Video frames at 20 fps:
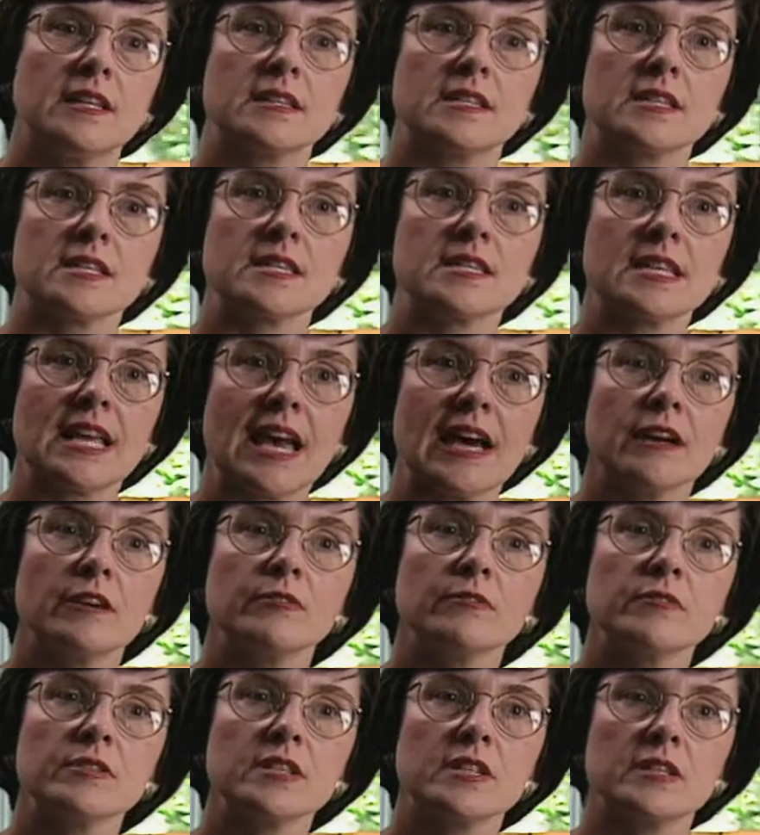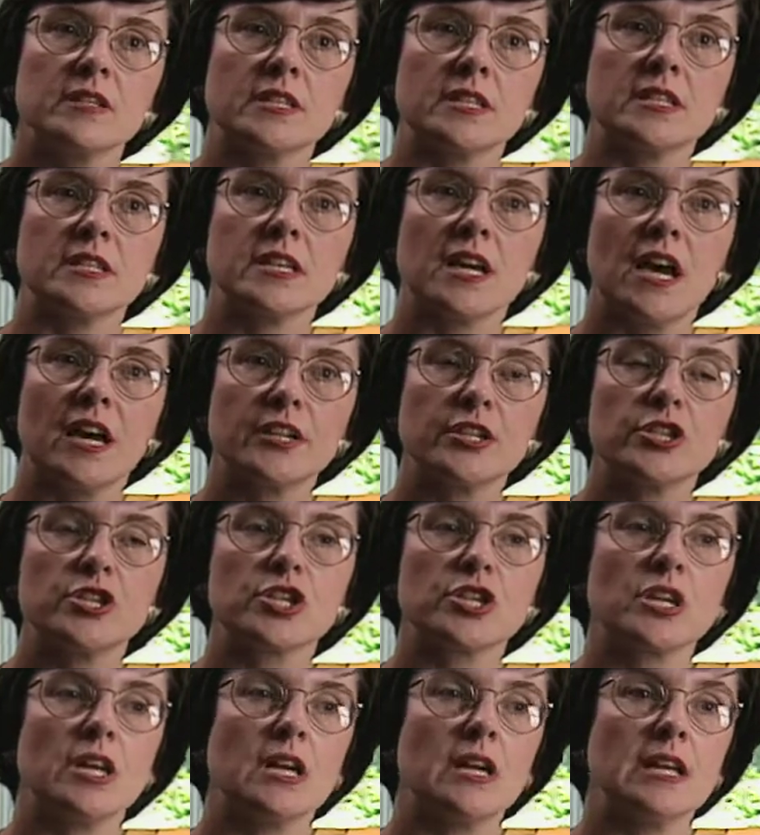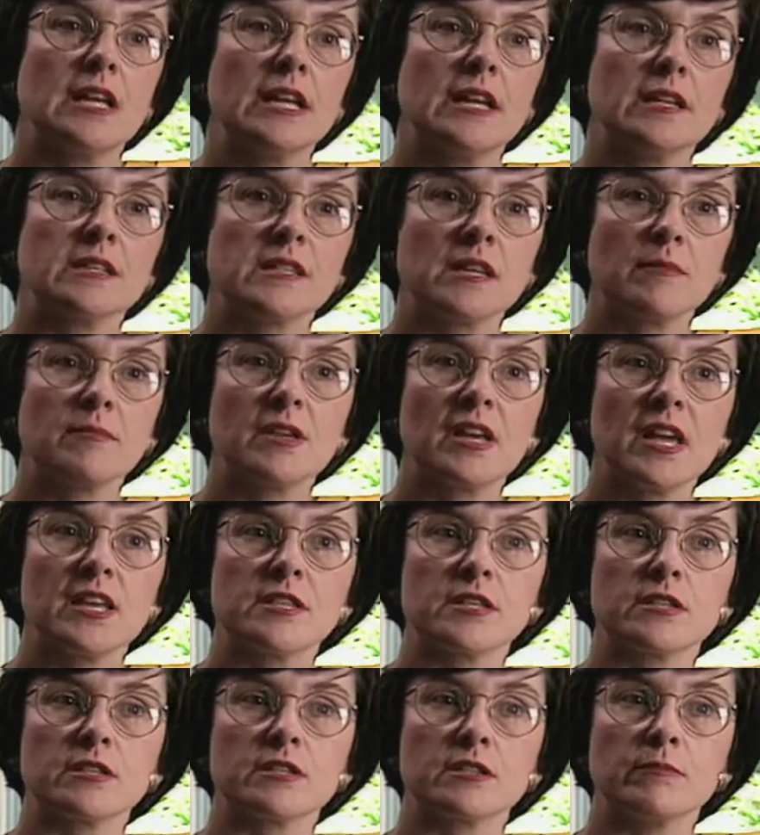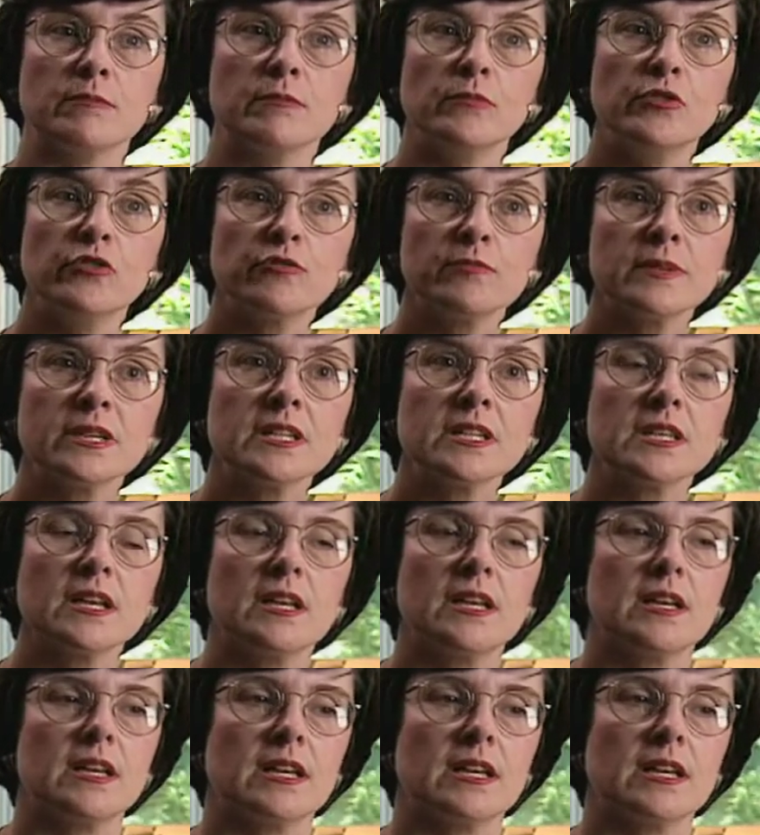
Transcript: to sound, to touch, in some cases to movement.